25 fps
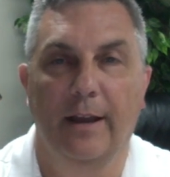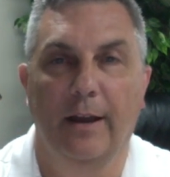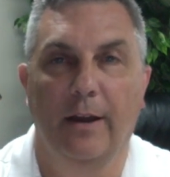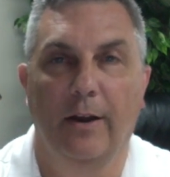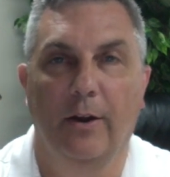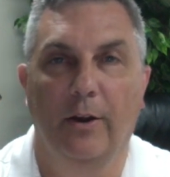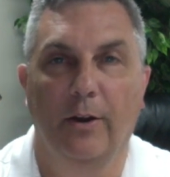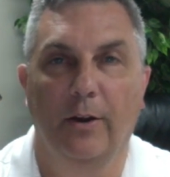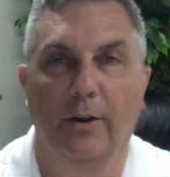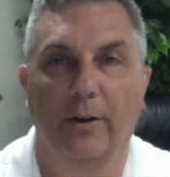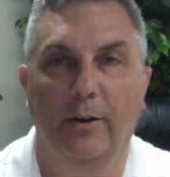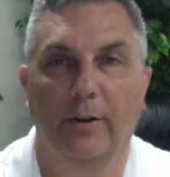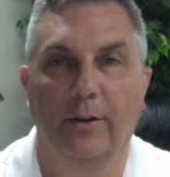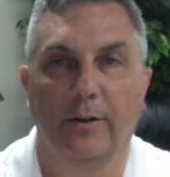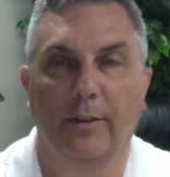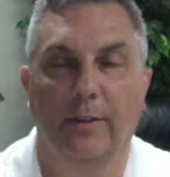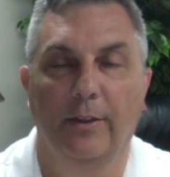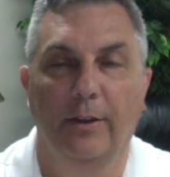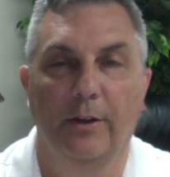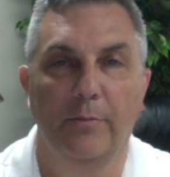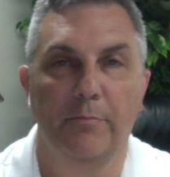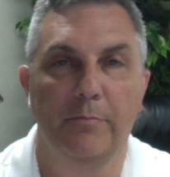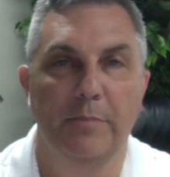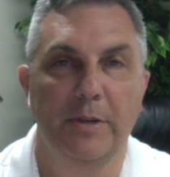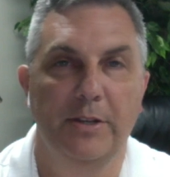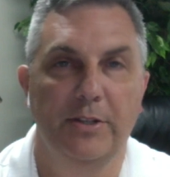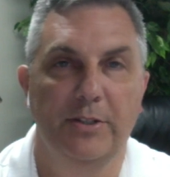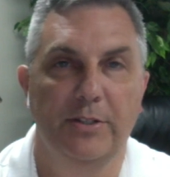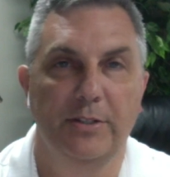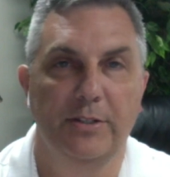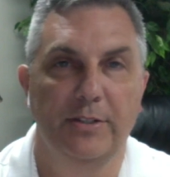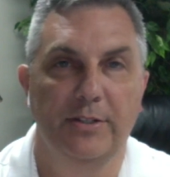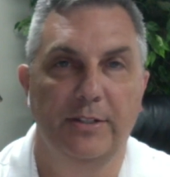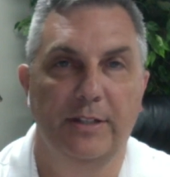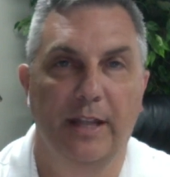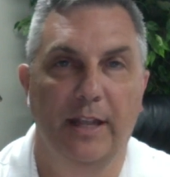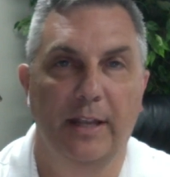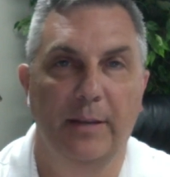are their mission
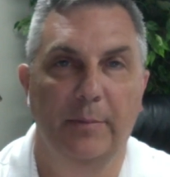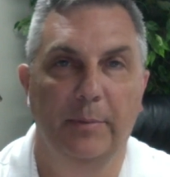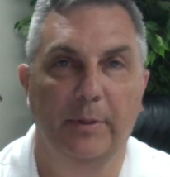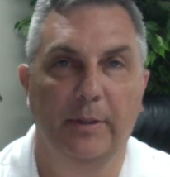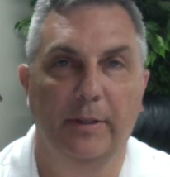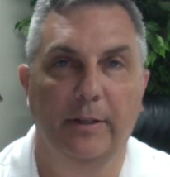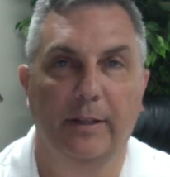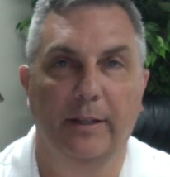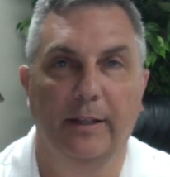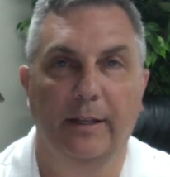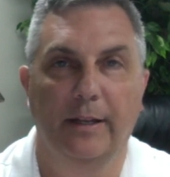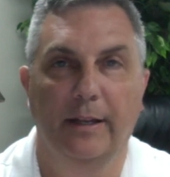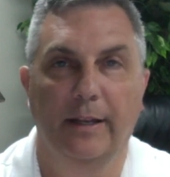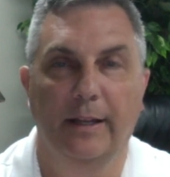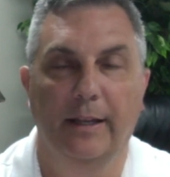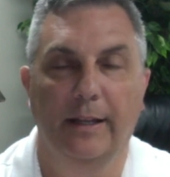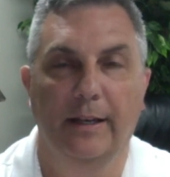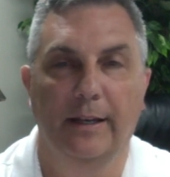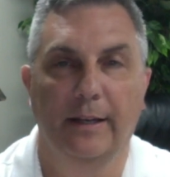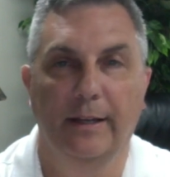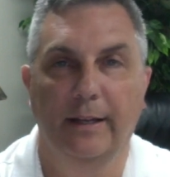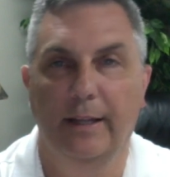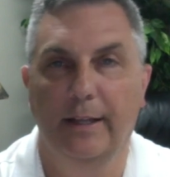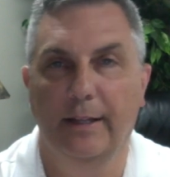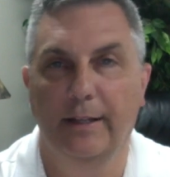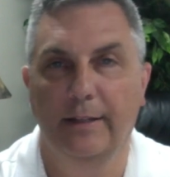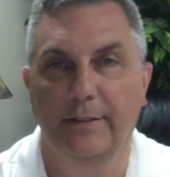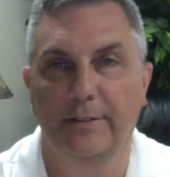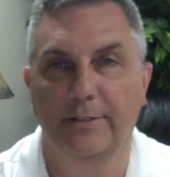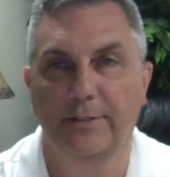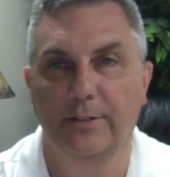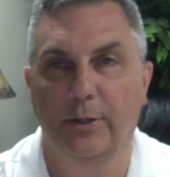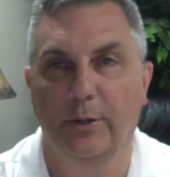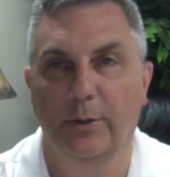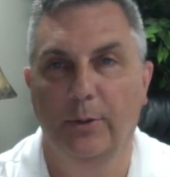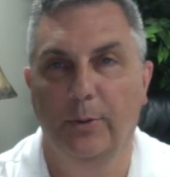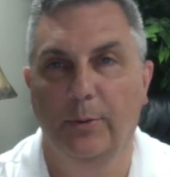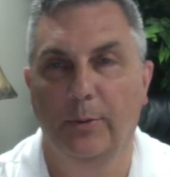statement, and
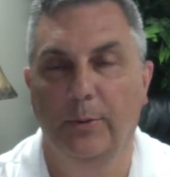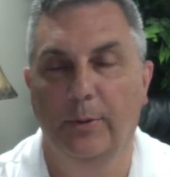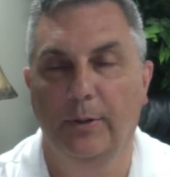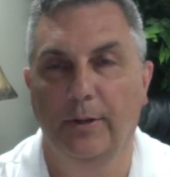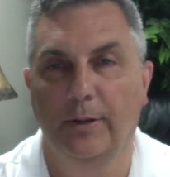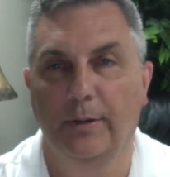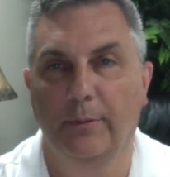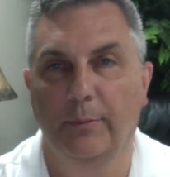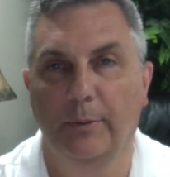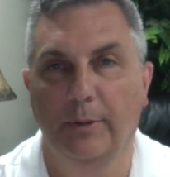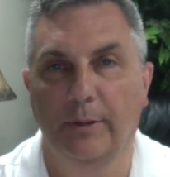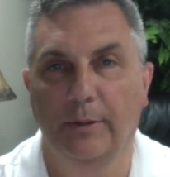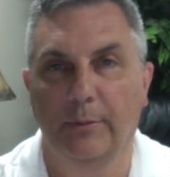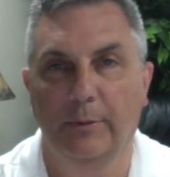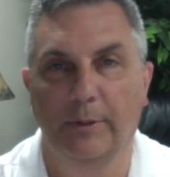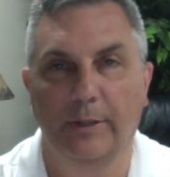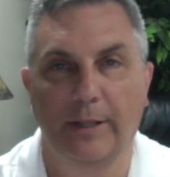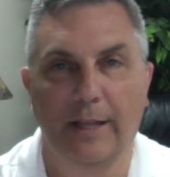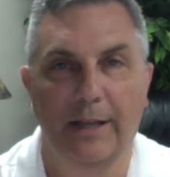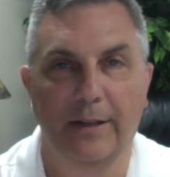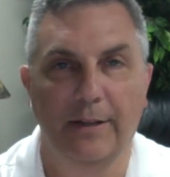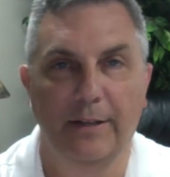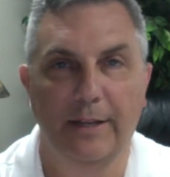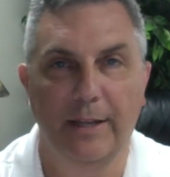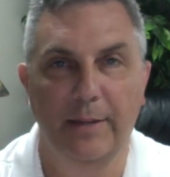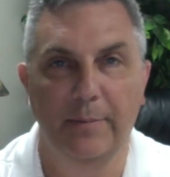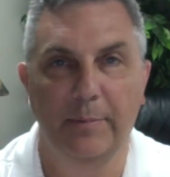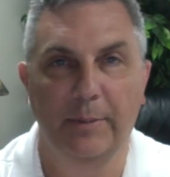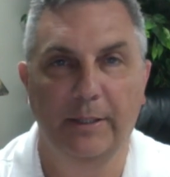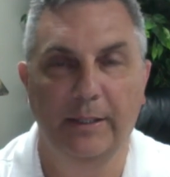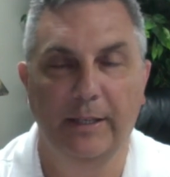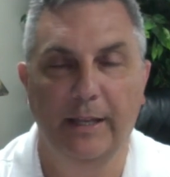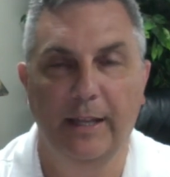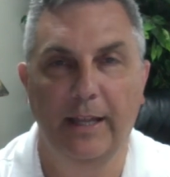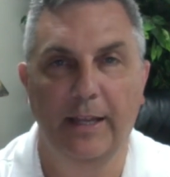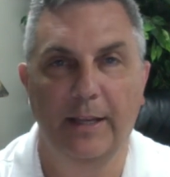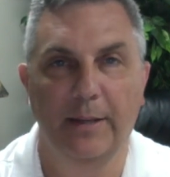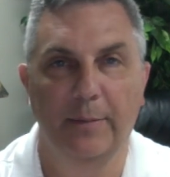so without naming
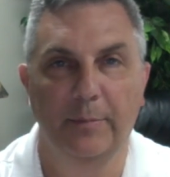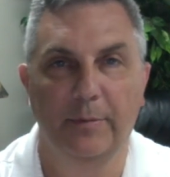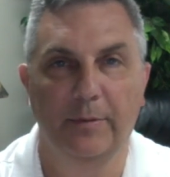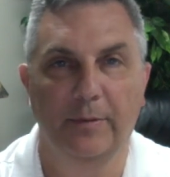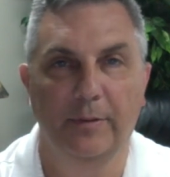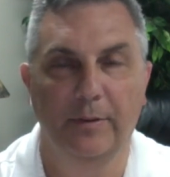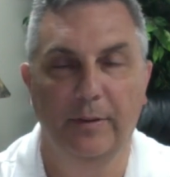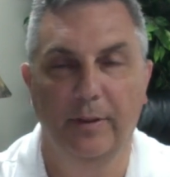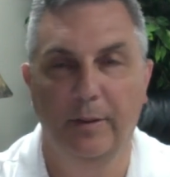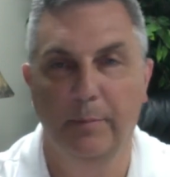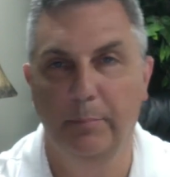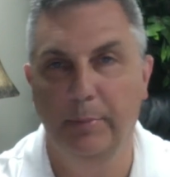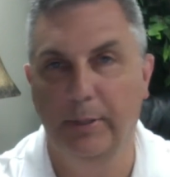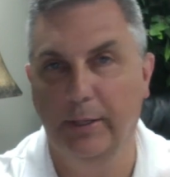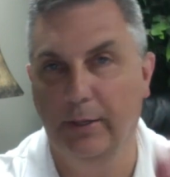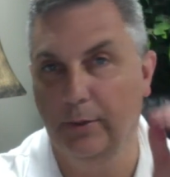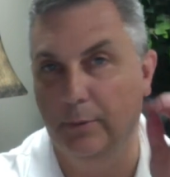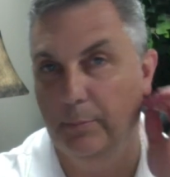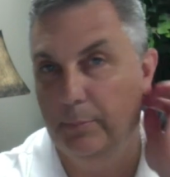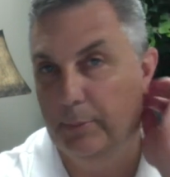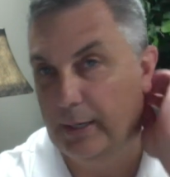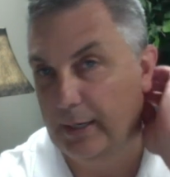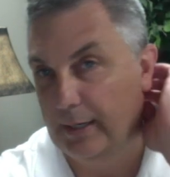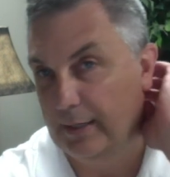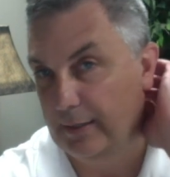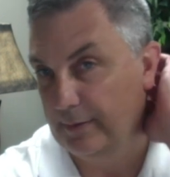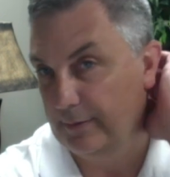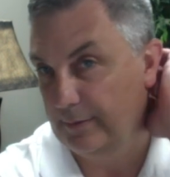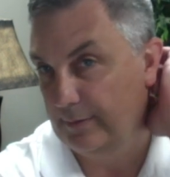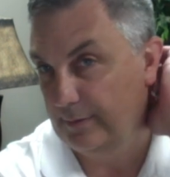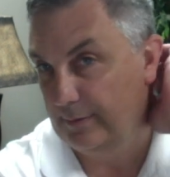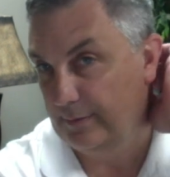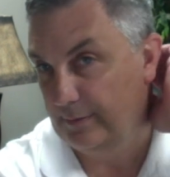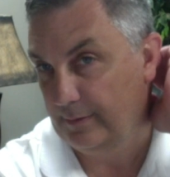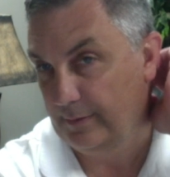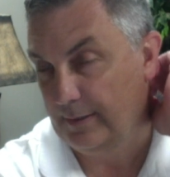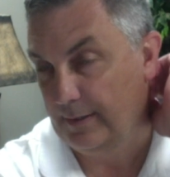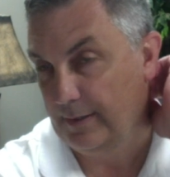names, the bigger
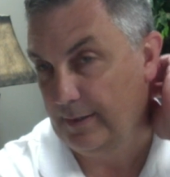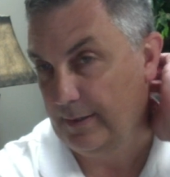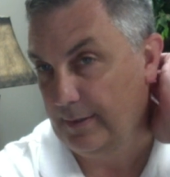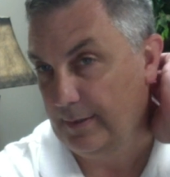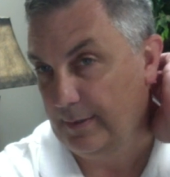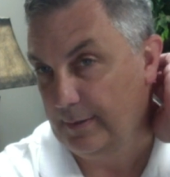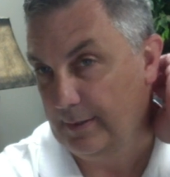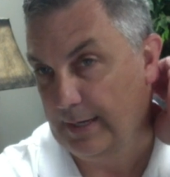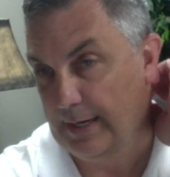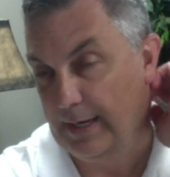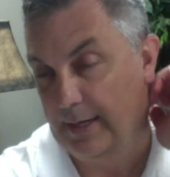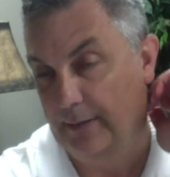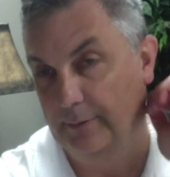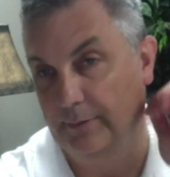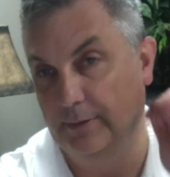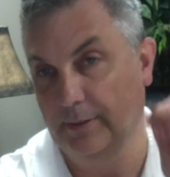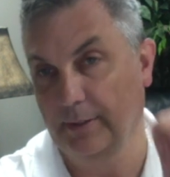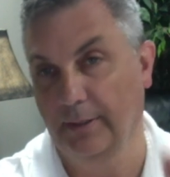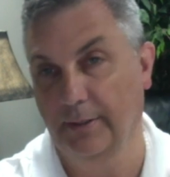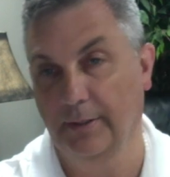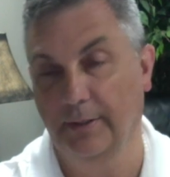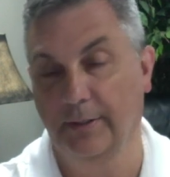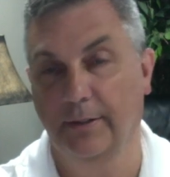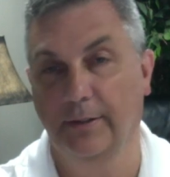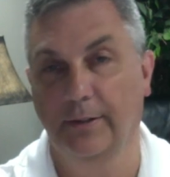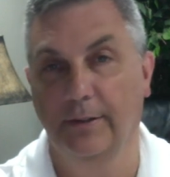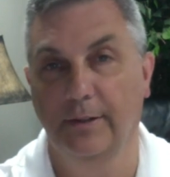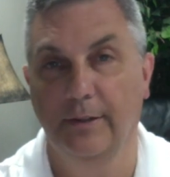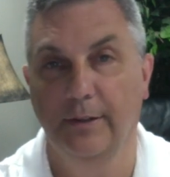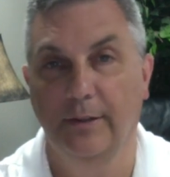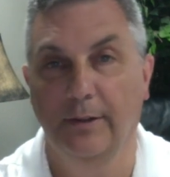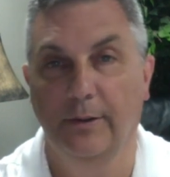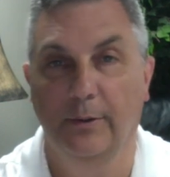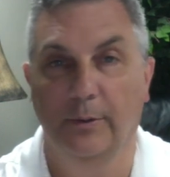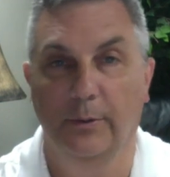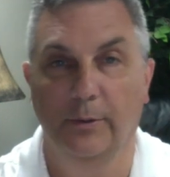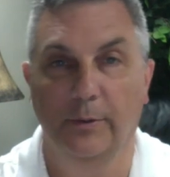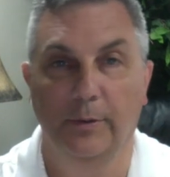banks out there,
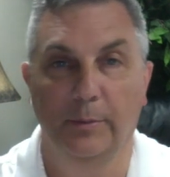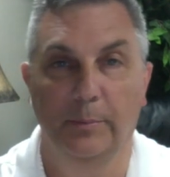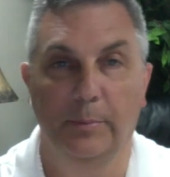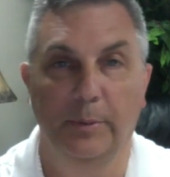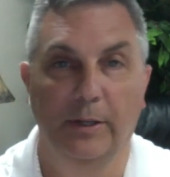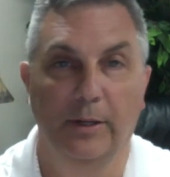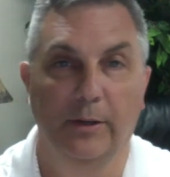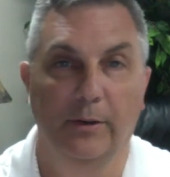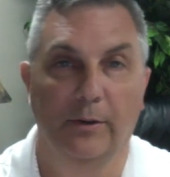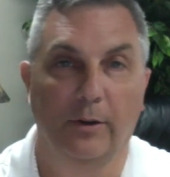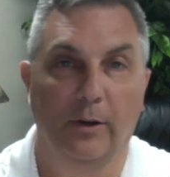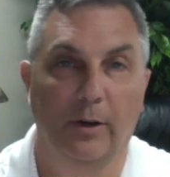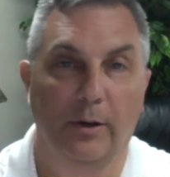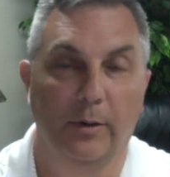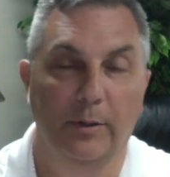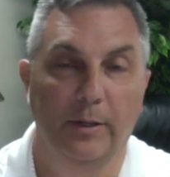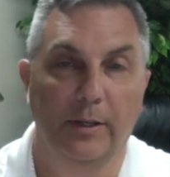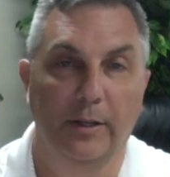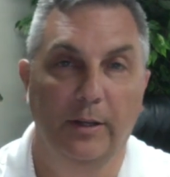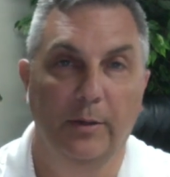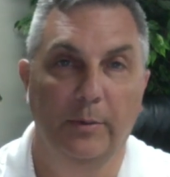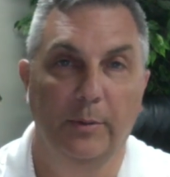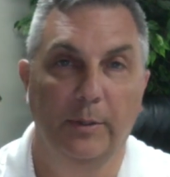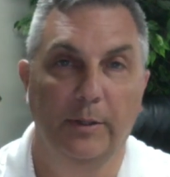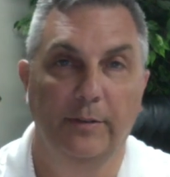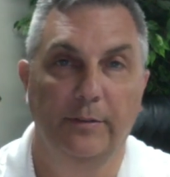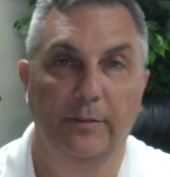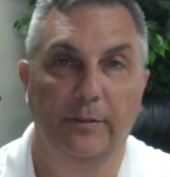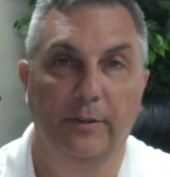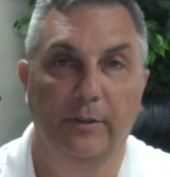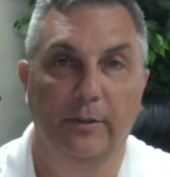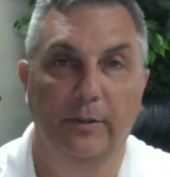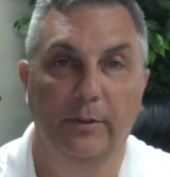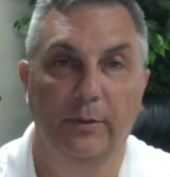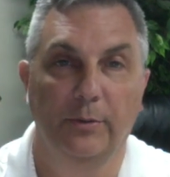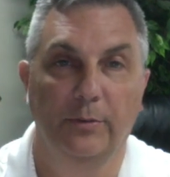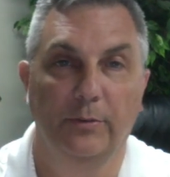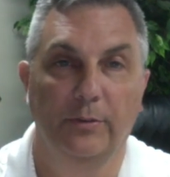or the bigger REO
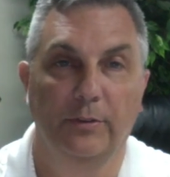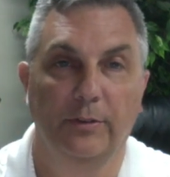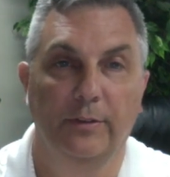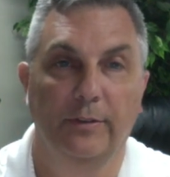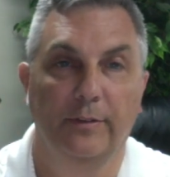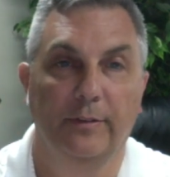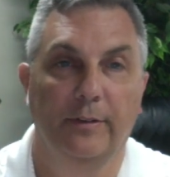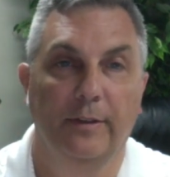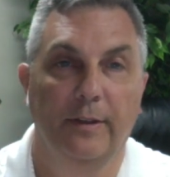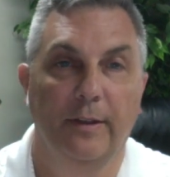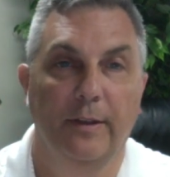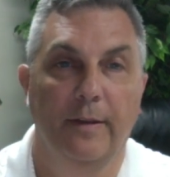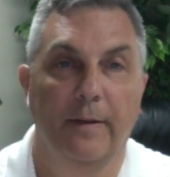institutions,